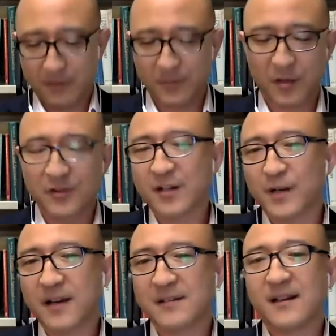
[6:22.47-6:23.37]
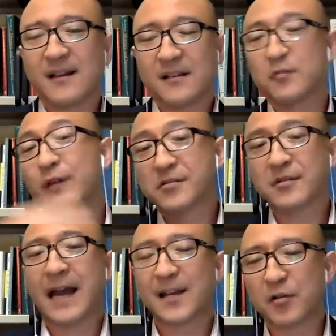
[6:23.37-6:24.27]
Korean American is a racial
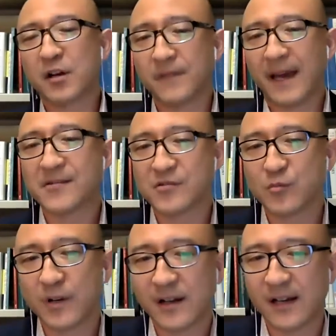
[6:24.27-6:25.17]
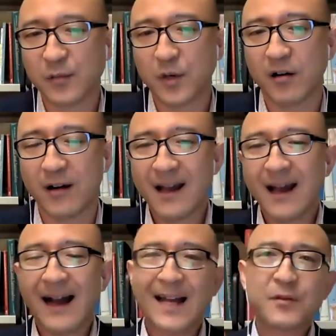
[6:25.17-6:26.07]
category of Asian American as well.
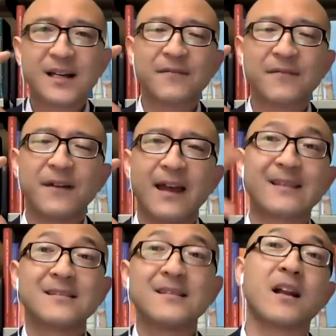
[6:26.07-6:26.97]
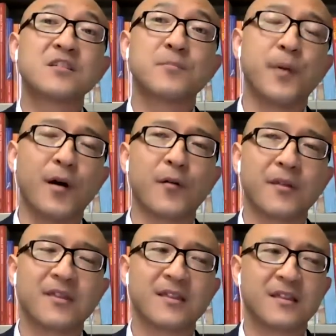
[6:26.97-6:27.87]
How do we kind of acknowledge
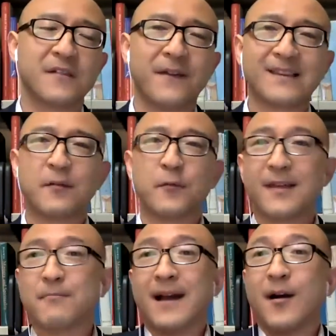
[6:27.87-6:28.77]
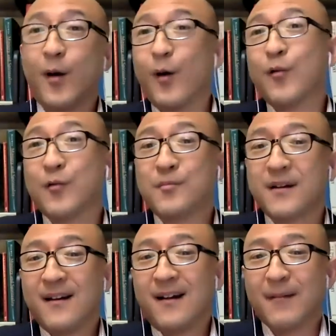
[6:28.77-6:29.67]
both? The fact that within my
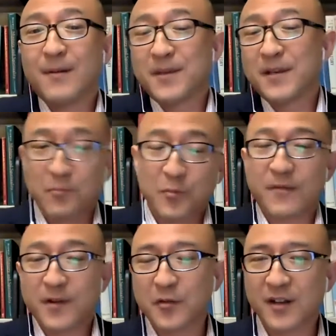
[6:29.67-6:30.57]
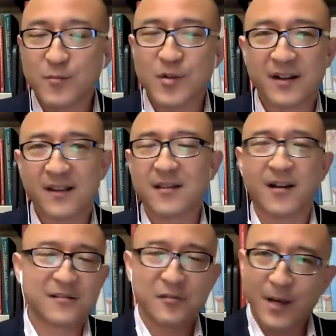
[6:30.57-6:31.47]
home, I might be more of a Korean American
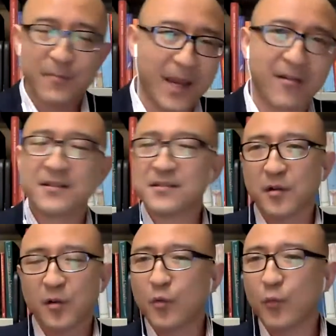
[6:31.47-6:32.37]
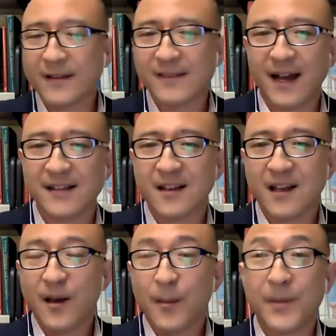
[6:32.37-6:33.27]
talking to my parents or whatnot,
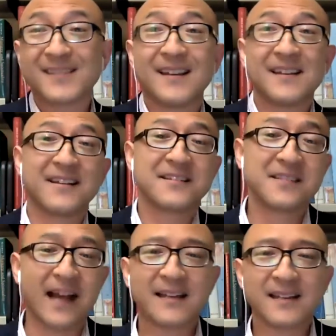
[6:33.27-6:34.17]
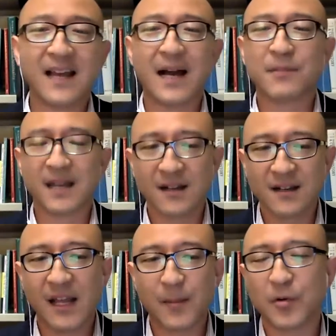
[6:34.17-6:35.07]
but then in the society, I'm kind of
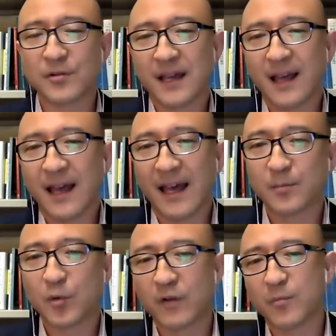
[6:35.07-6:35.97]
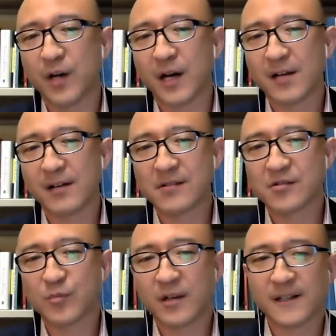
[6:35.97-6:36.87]
labeled as more of a broader Asian
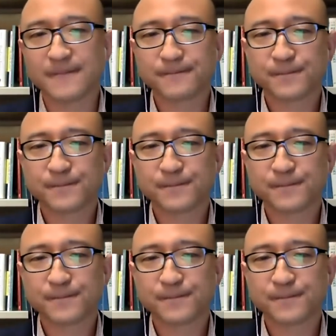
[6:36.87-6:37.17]
American.